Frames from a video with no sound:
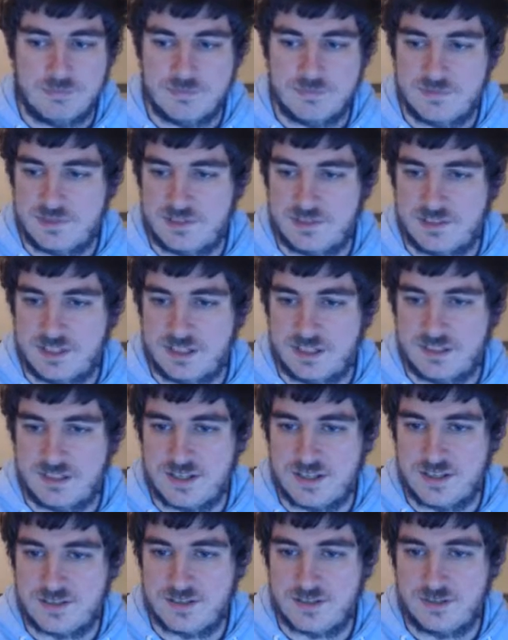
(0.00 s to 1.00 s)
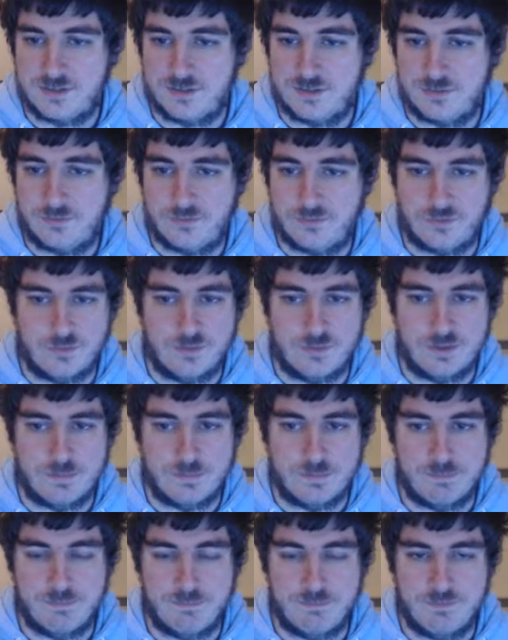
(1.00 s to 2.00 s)
Six years on from the
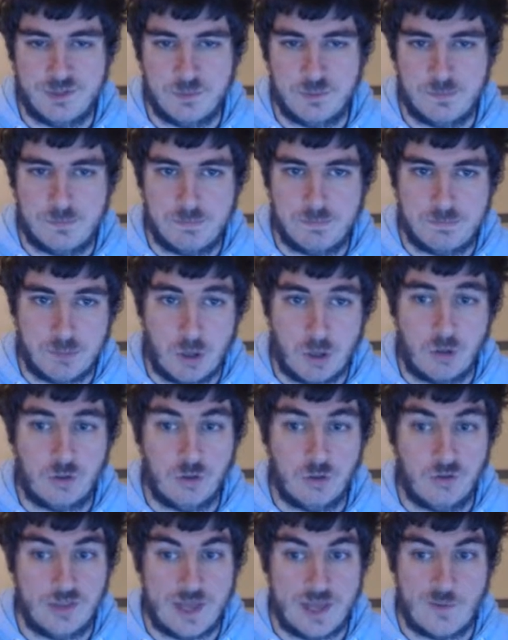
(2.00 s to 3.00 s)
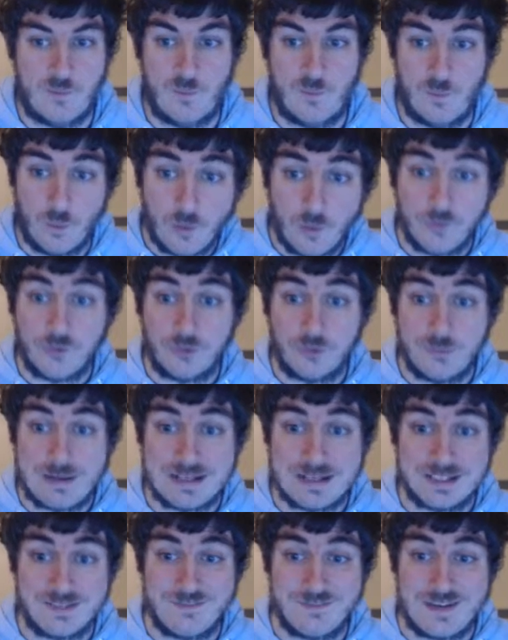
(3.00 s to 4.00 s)
debacle that was
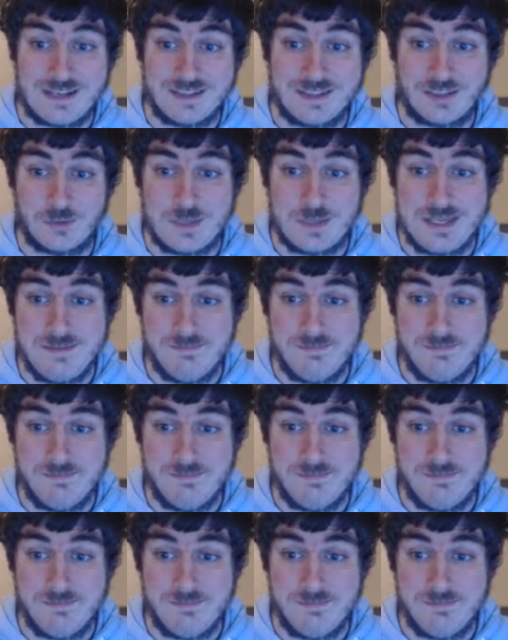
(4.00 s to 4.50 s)
Mass Effect 3,